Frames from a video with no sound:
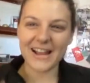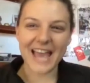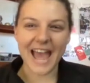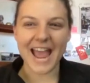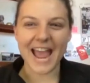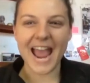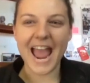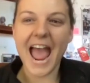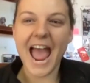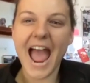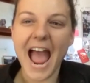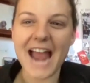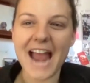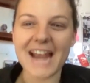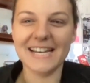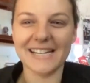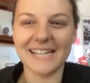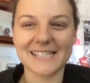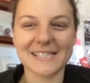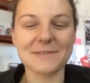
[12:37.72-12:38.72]
Okay.
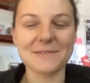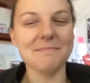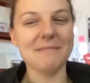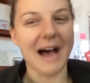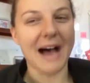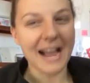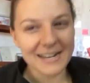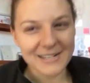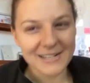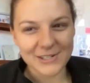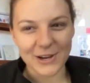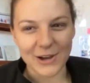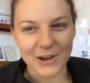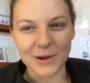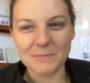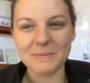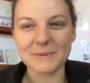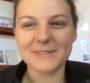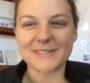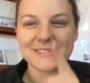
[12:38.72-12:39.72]
And it's my
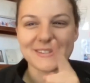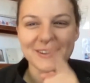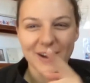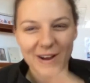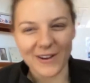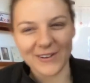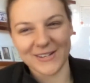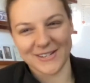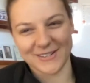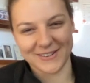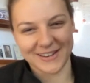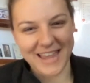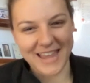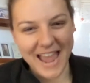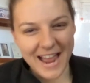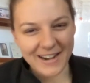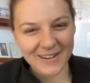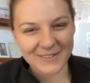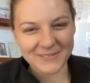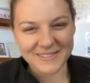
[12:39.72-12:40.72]
job to hold you
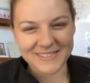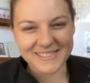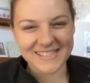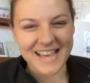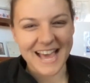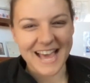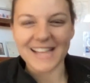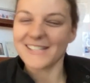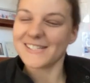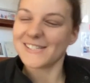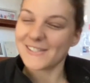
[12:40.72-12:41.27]
accountable to that.